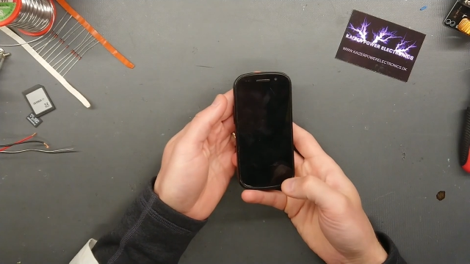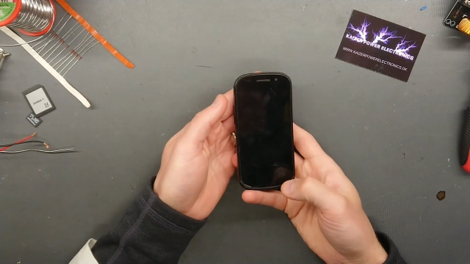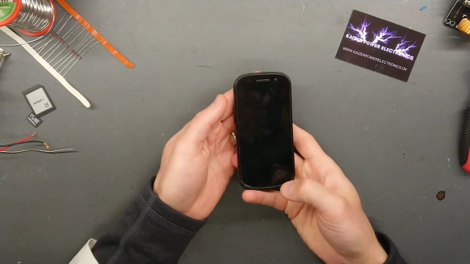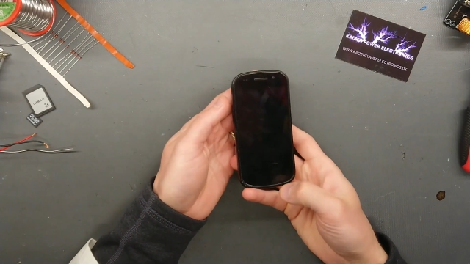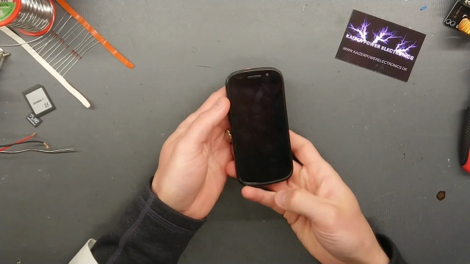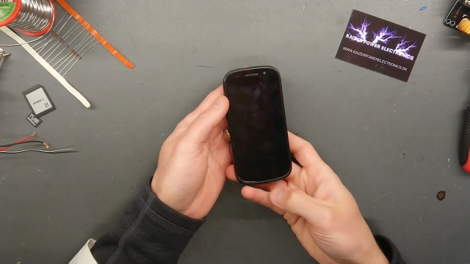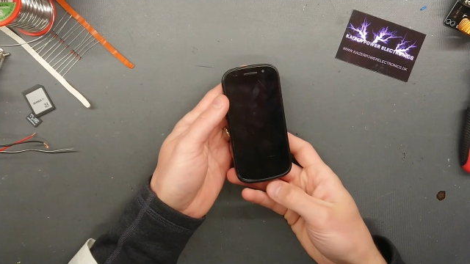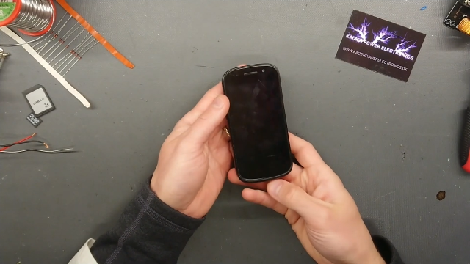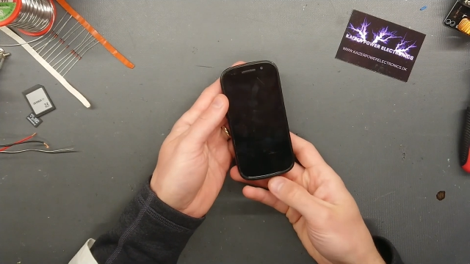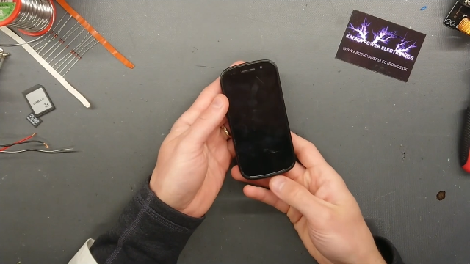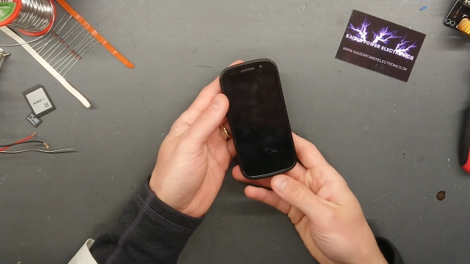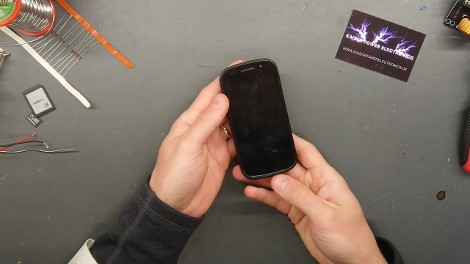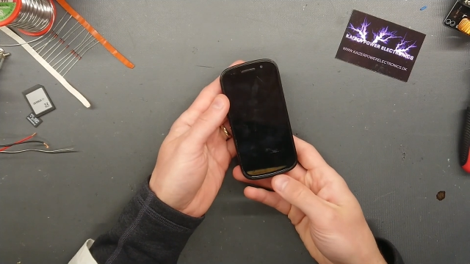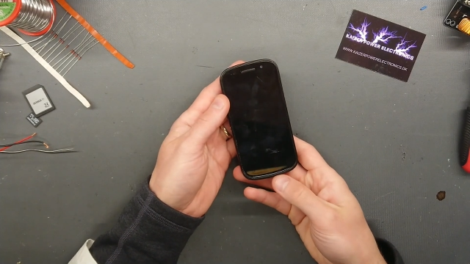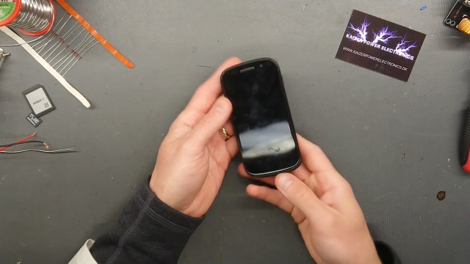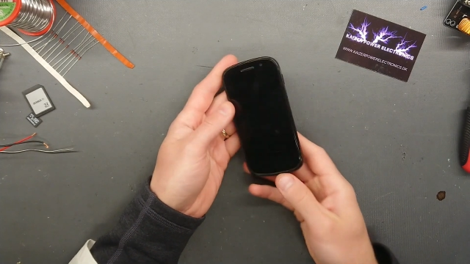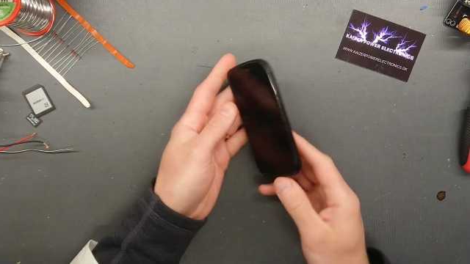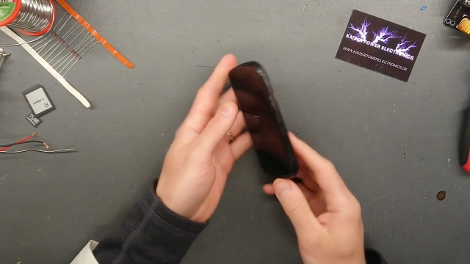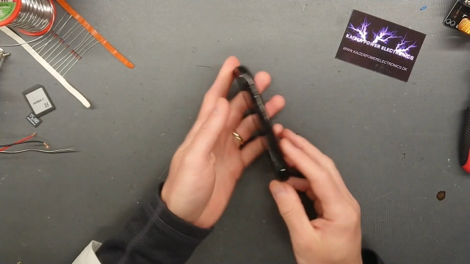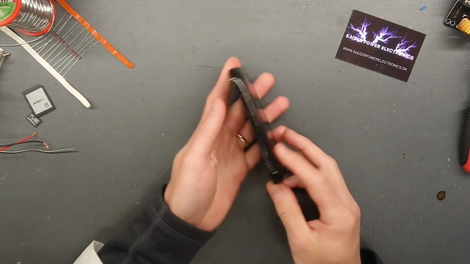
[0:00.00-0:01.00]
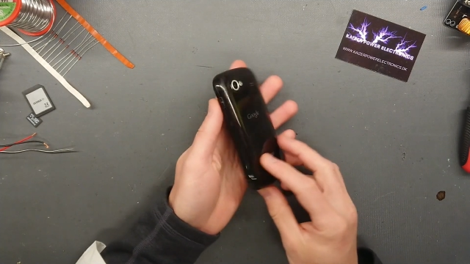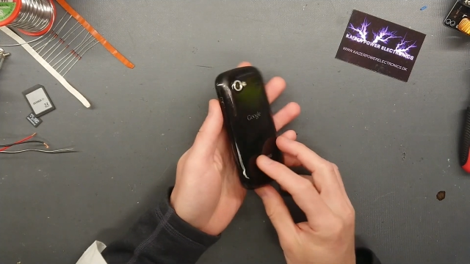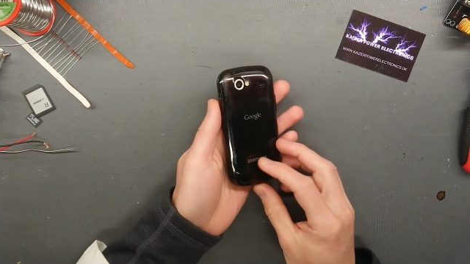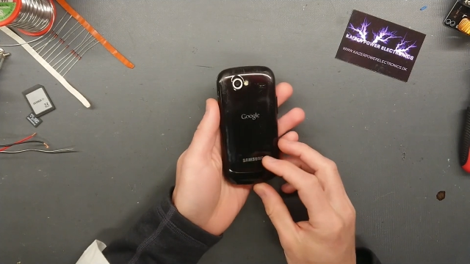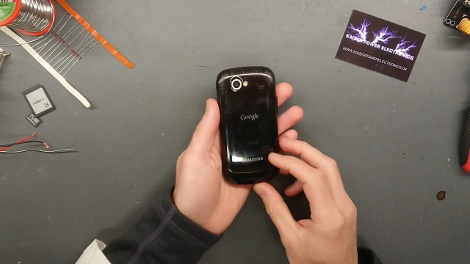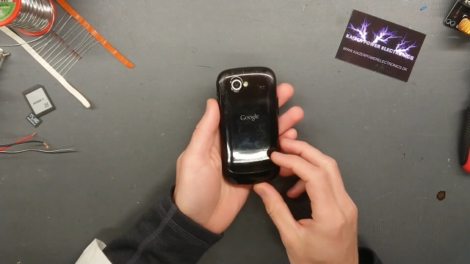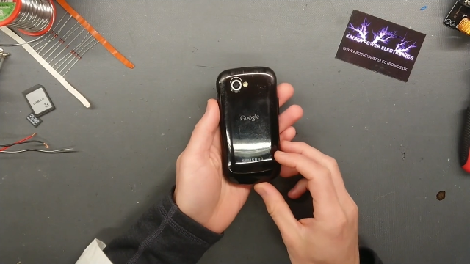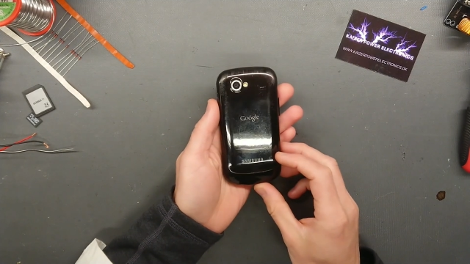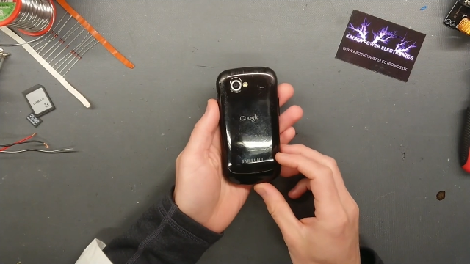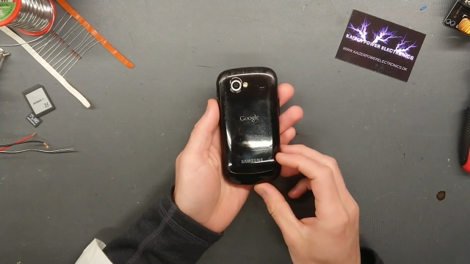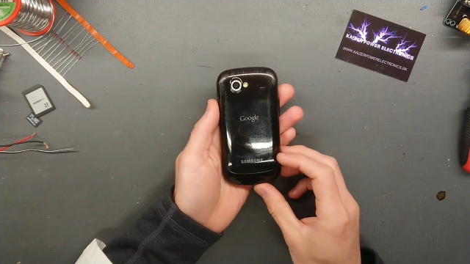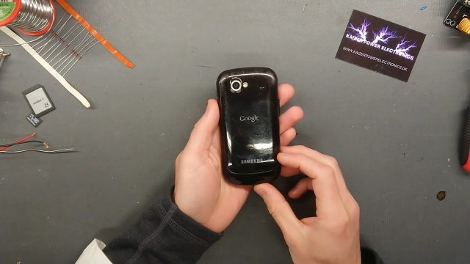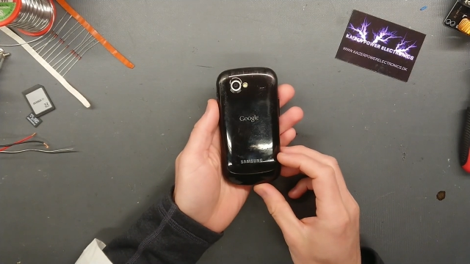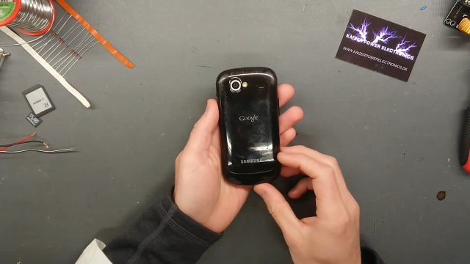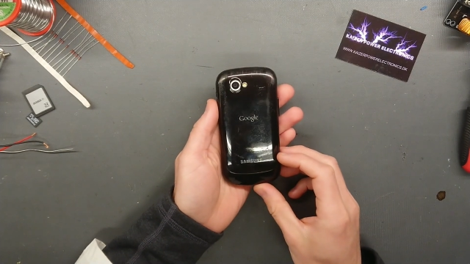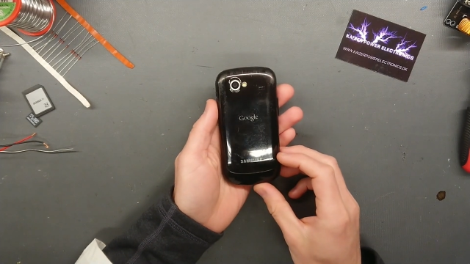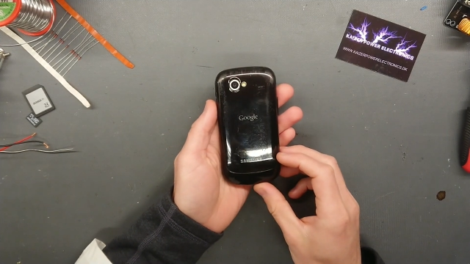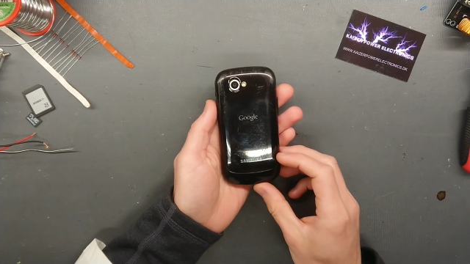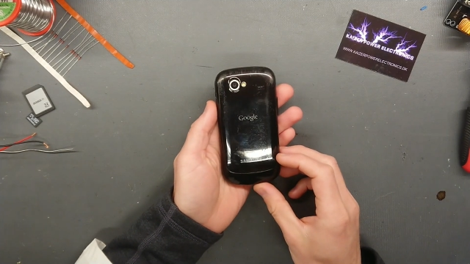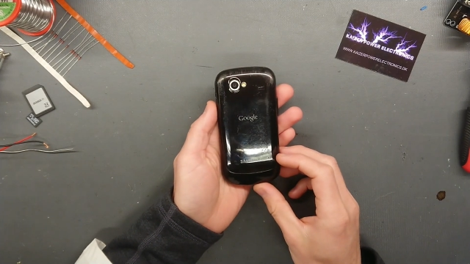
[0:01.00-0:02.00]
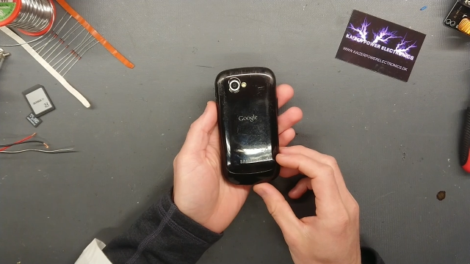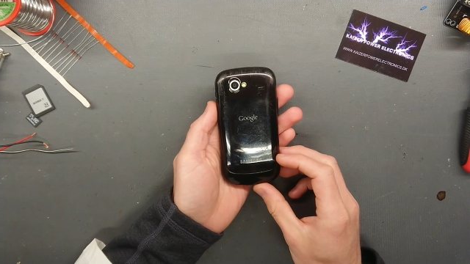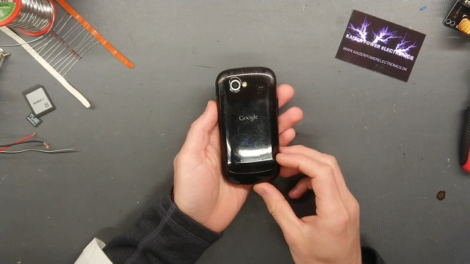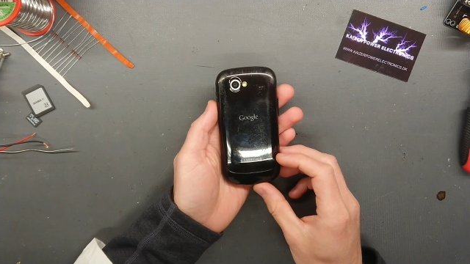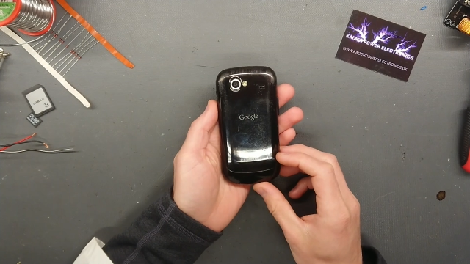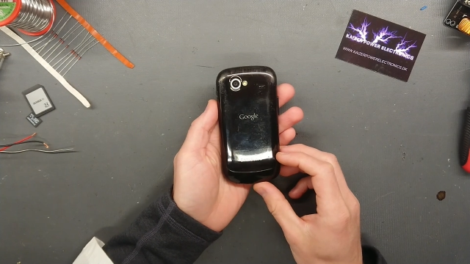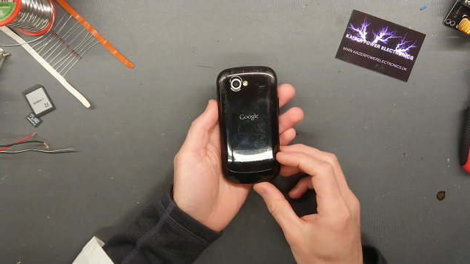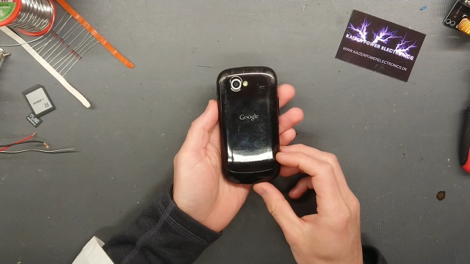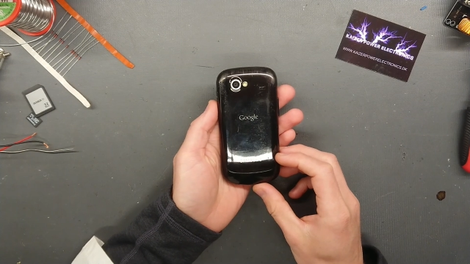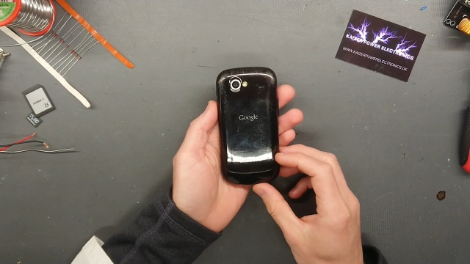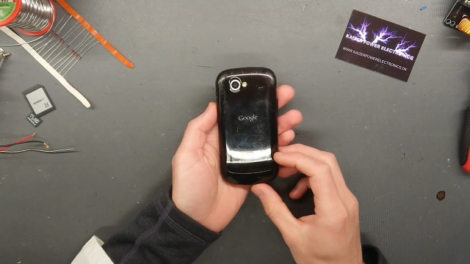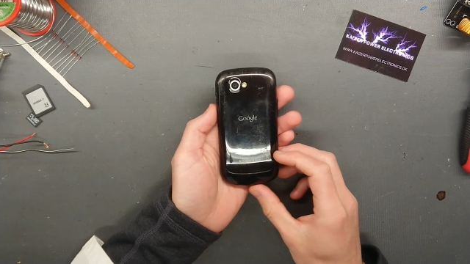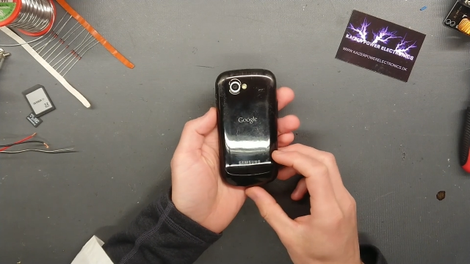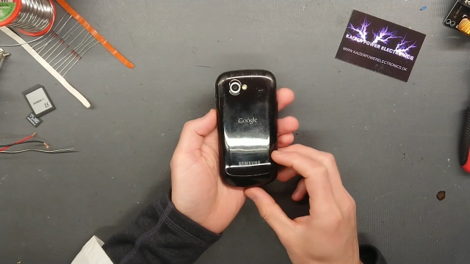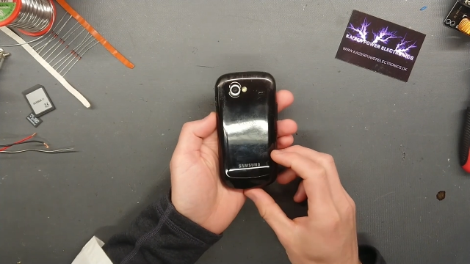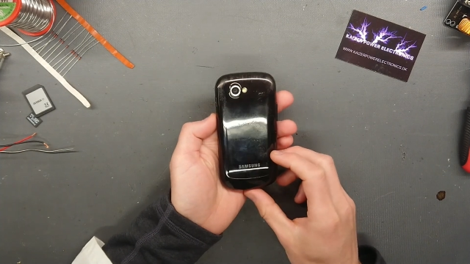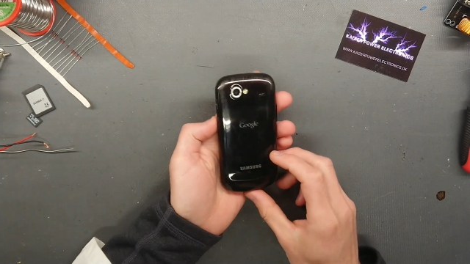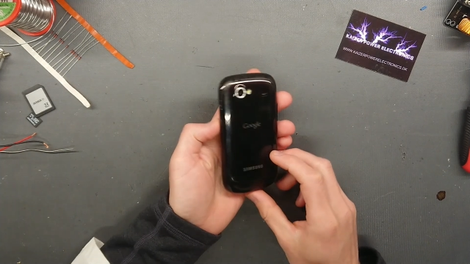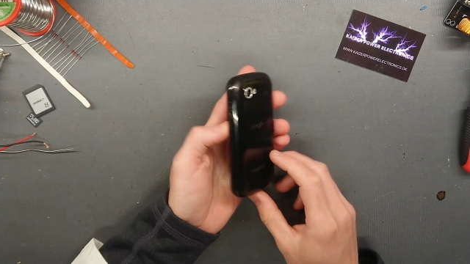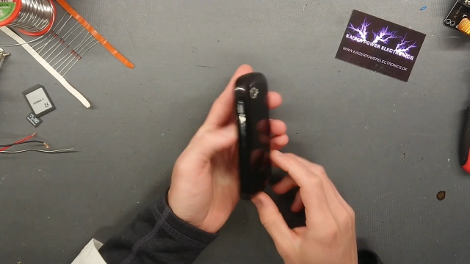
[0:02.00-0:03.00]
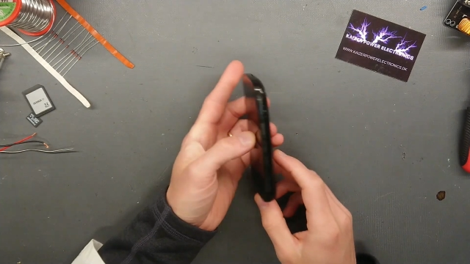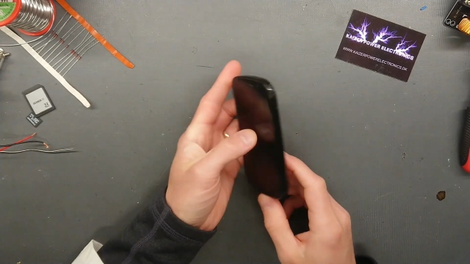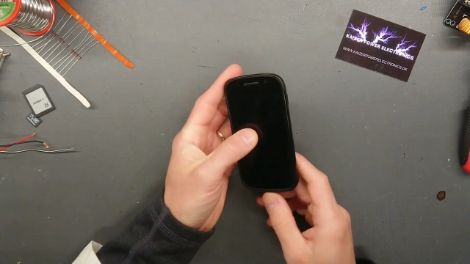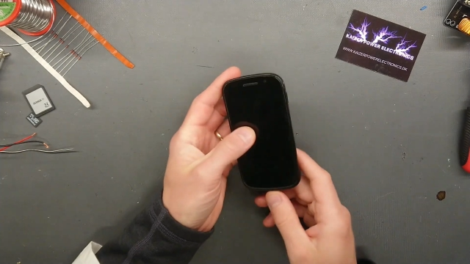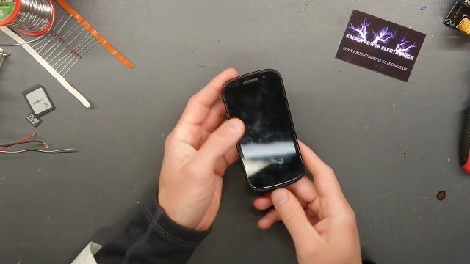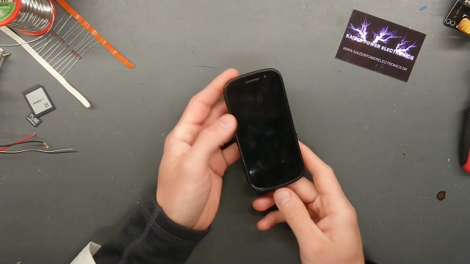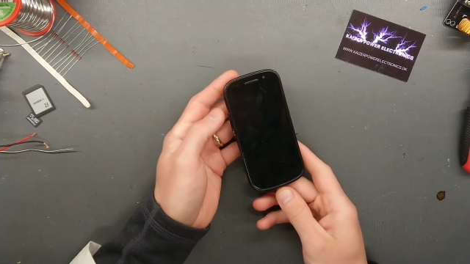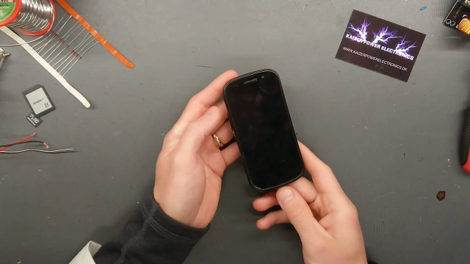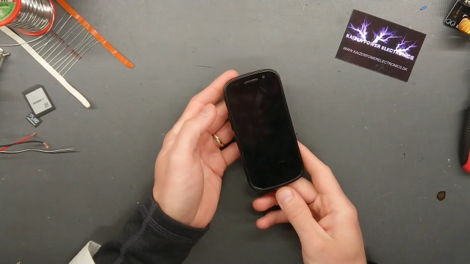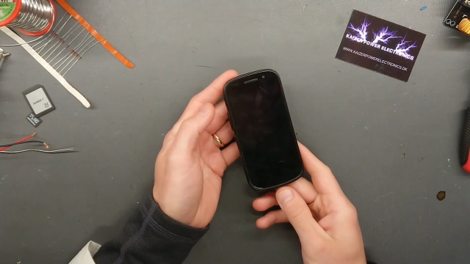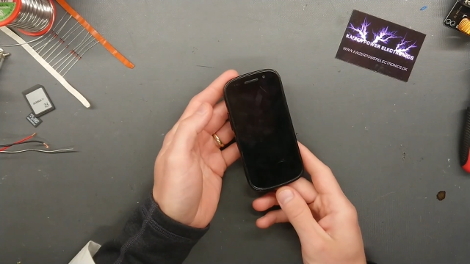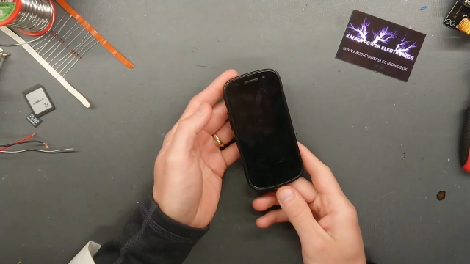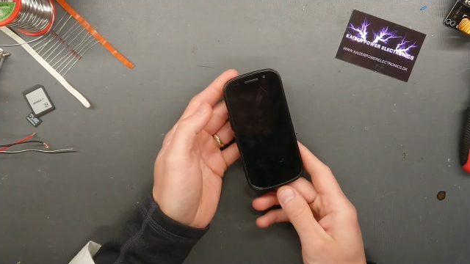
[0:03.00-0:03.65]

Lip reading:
No face is visible, so there are no lips to read.